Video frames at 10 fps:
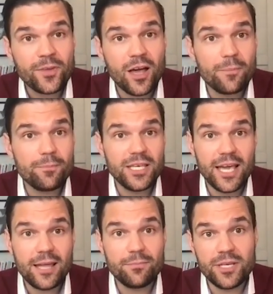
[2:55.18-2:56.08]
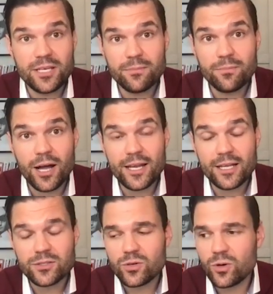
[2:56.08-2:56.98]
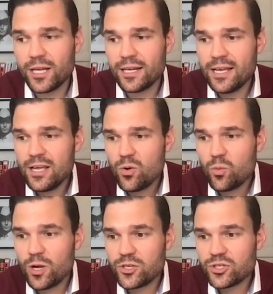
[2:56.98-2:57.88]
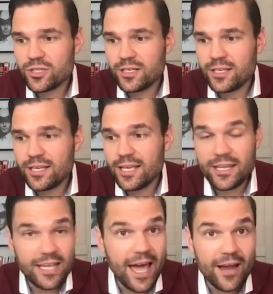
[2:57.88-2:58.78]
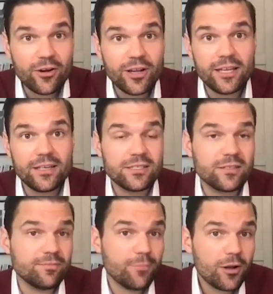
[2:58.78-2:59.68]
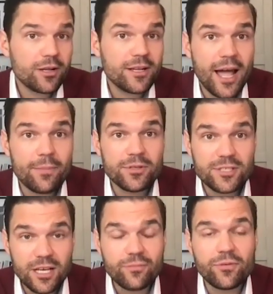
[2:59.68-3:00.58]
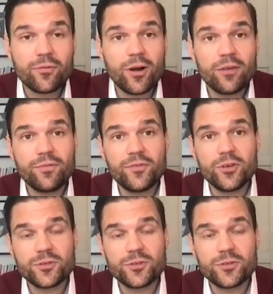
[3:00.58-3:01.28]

BNB, the Binance coin, which in the aggregate is a market cap itself of around 50 or